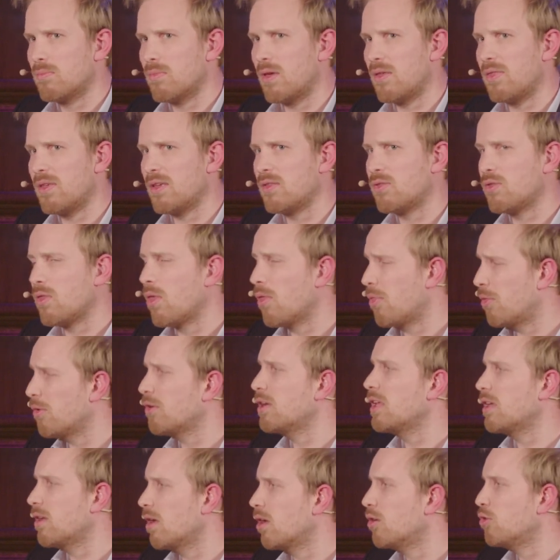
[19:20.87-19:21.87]
I think,
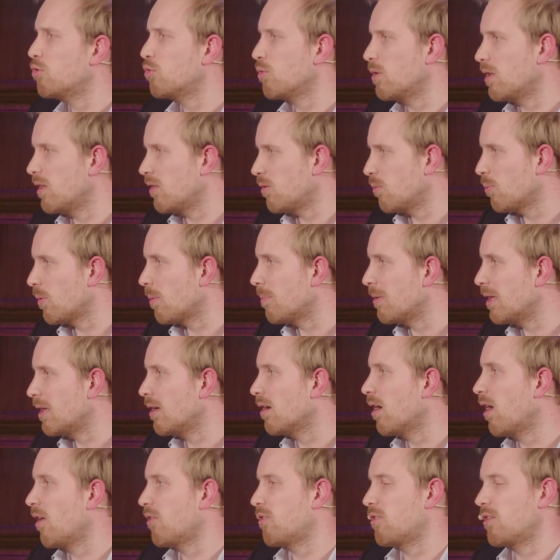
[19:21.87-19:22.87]
30 countries were
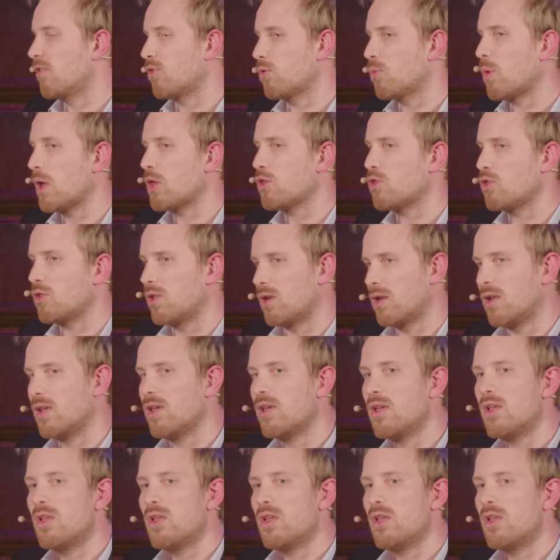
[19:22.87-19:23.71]
being asked this question.